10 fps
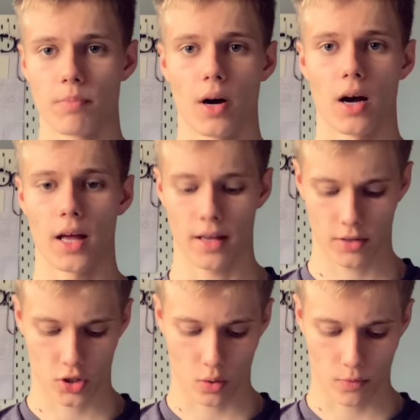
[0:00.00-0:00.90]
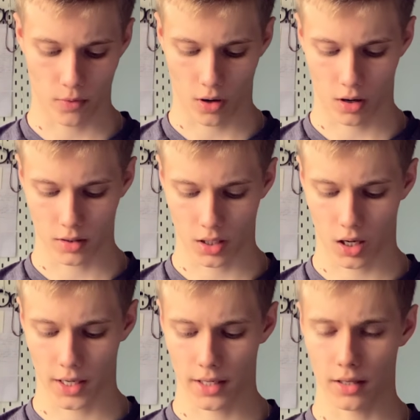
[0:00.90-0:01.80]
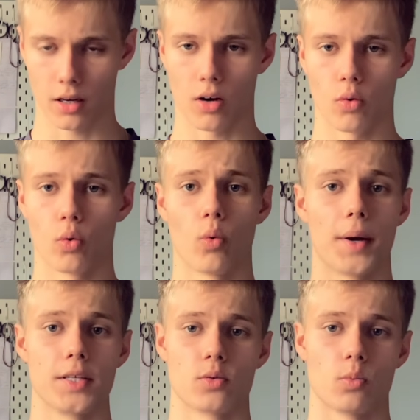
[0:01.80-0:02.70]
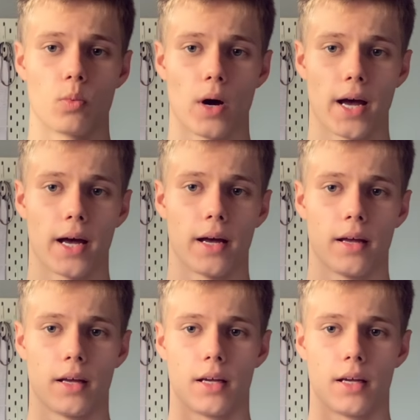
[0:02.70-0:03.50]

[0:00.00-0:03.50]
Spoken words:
But so far I always wear